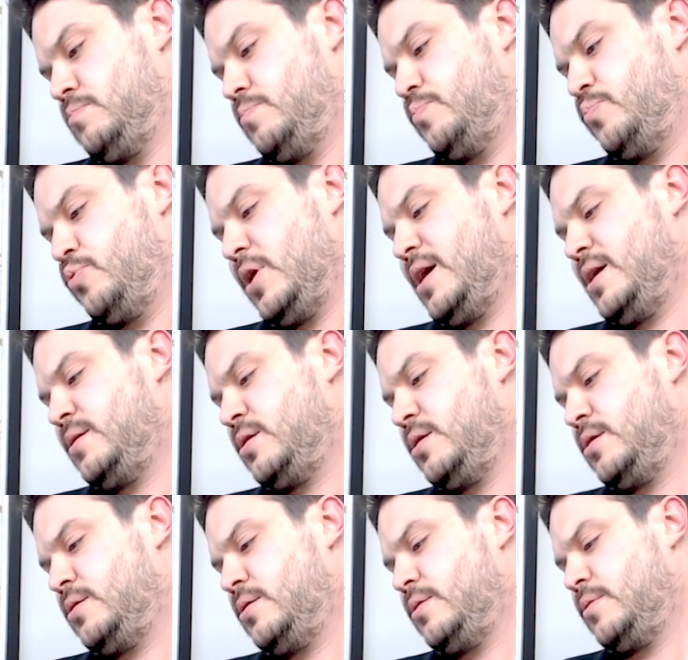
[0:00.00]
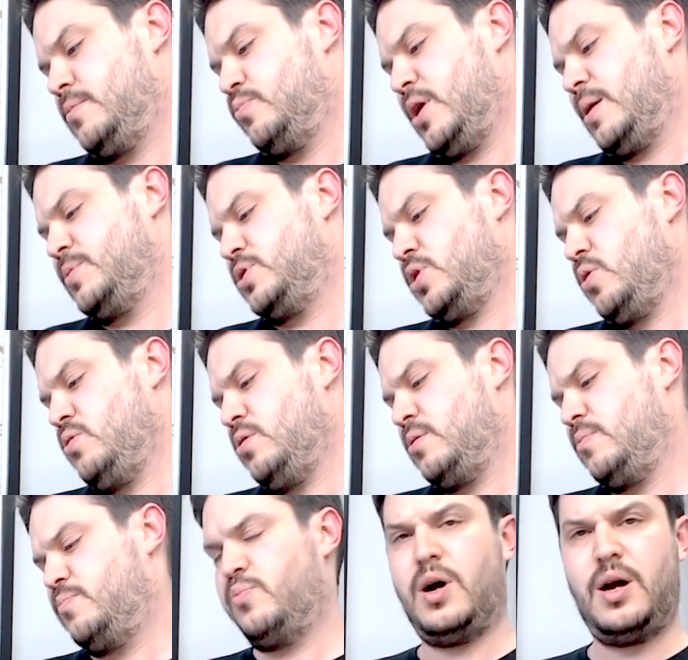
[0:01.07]
Bra Brabazon,
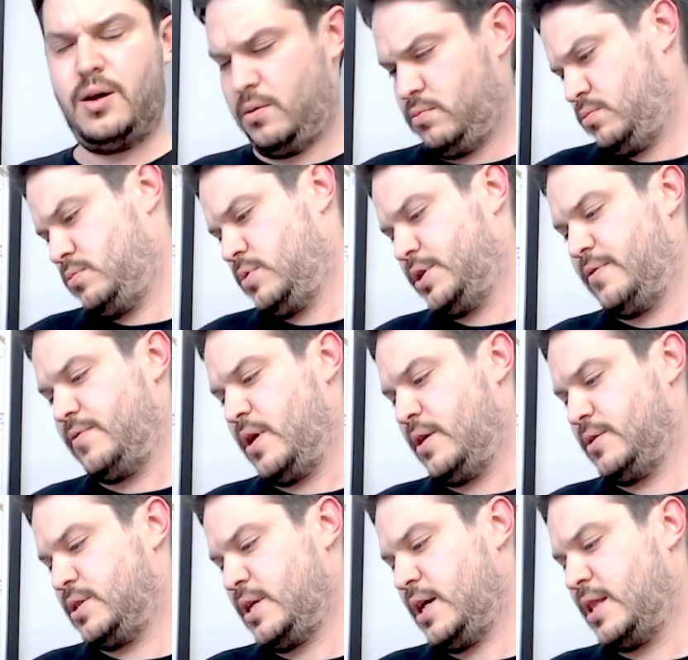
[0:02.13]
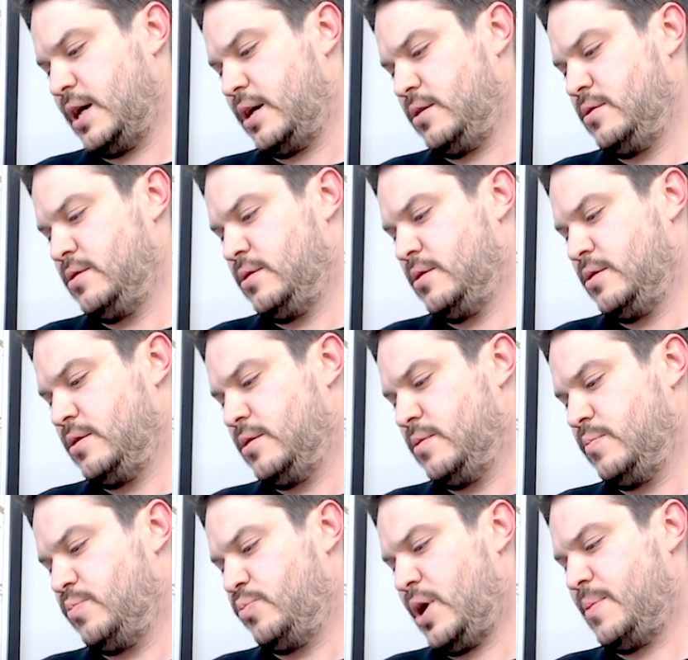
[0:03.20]
Bra I don't even know how to say that,
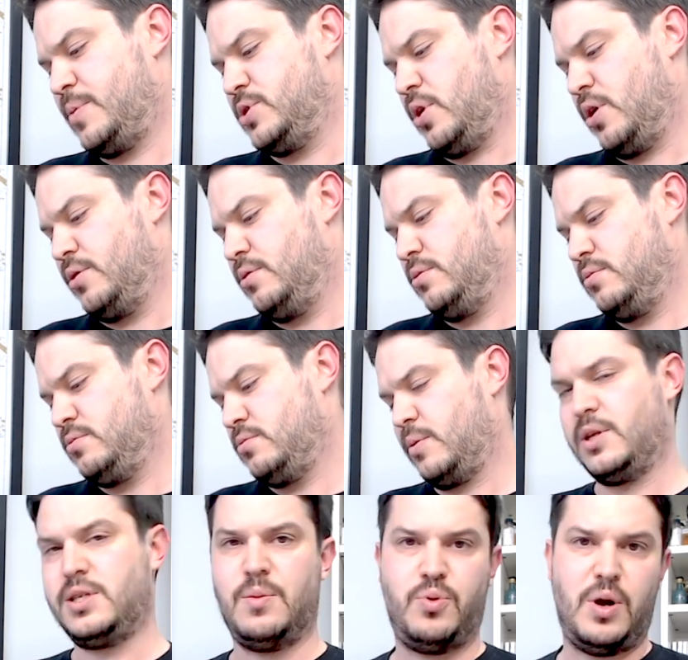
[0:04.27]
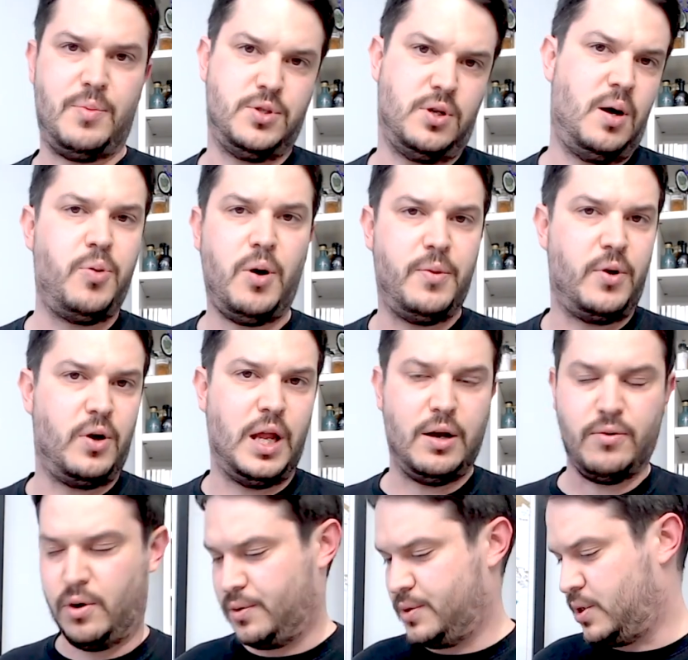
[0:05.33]
Brabazon. I'm going to say Brabazon. I probably got that
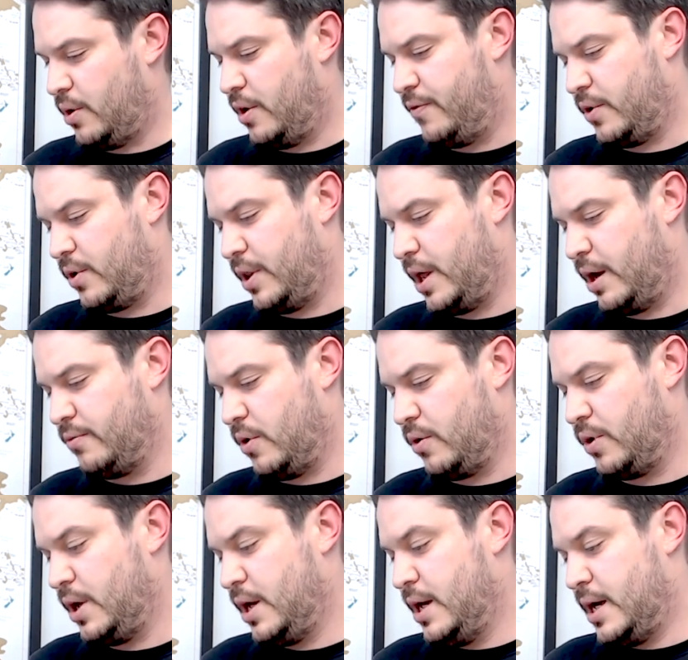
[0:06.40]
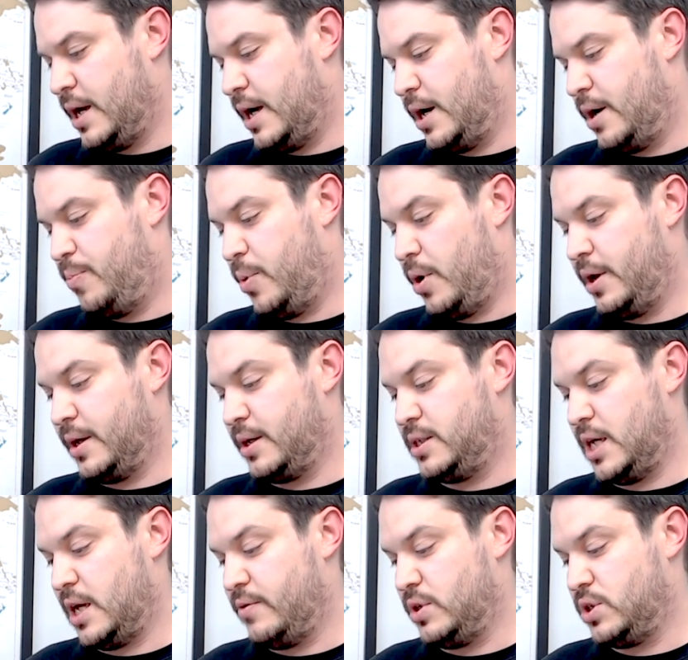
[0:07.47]
wrong. Sorry if I got that wrong. Uh, bottling
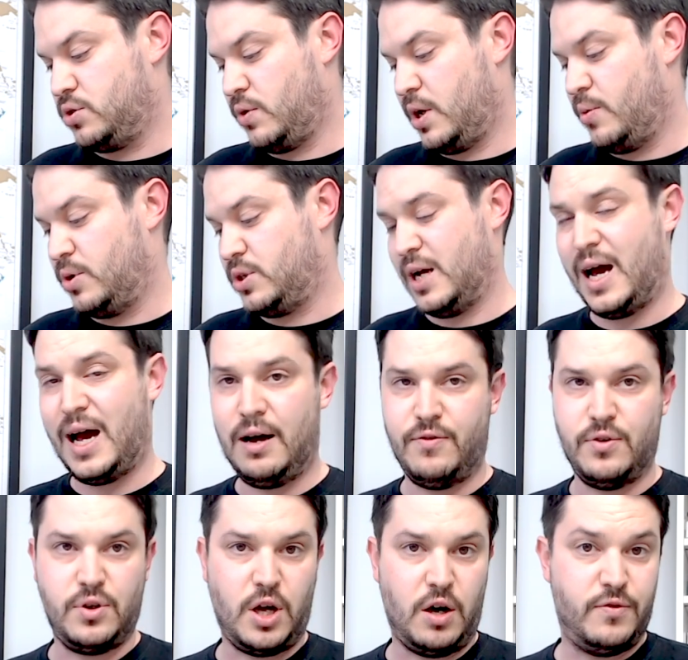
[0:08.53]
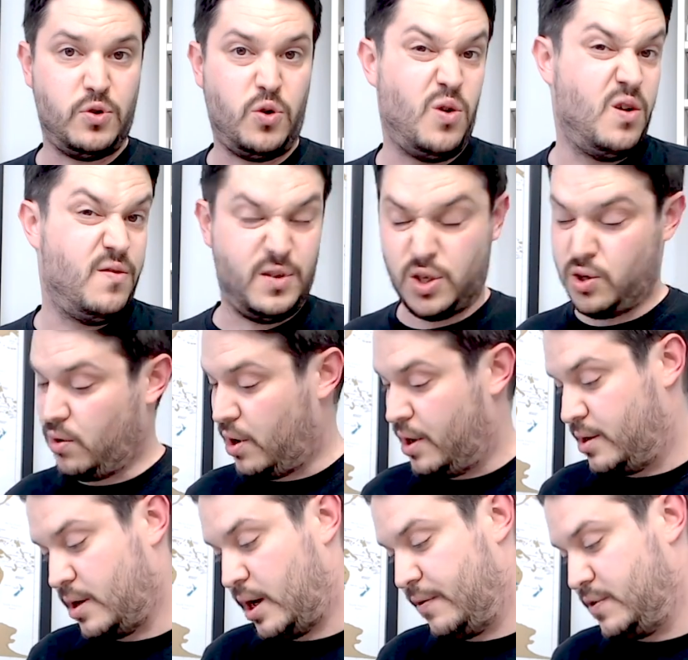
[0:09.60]
Series three, which I haven't covered or even tried,
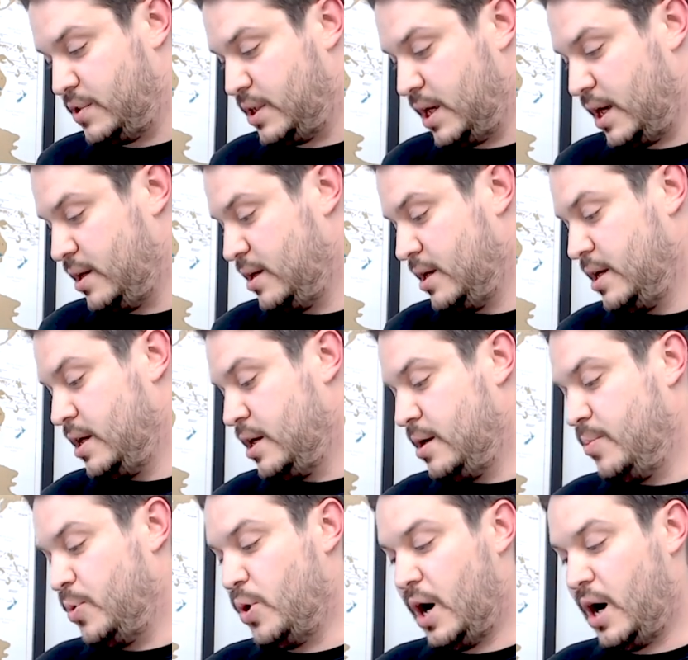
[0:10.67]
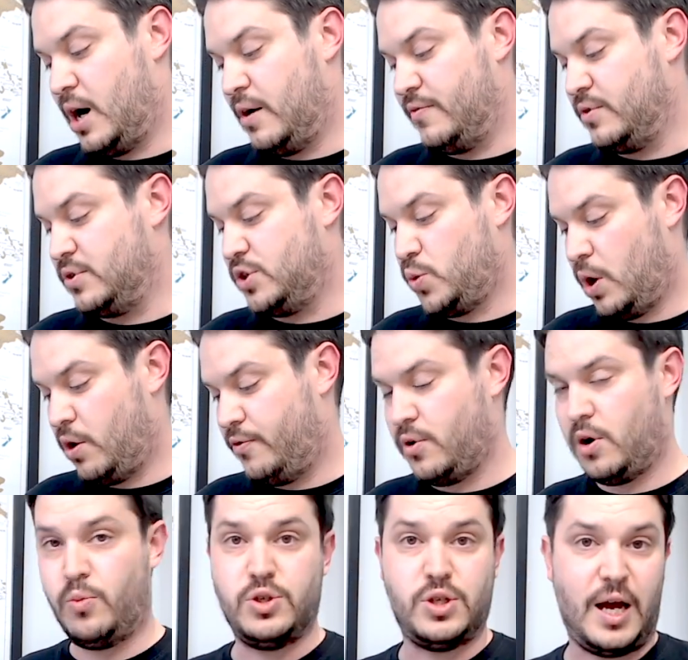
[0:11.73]
I have to say. Bunnahabhain
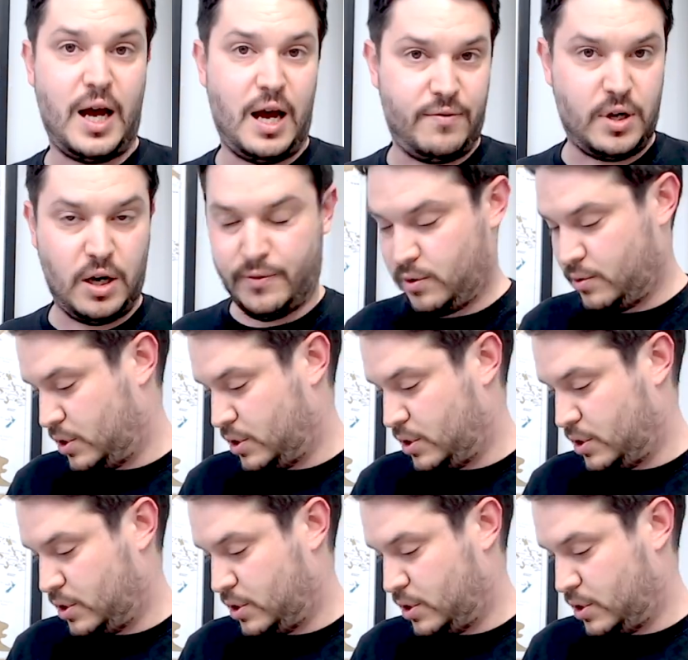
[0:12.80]
twelve-year-old, which I have covered on the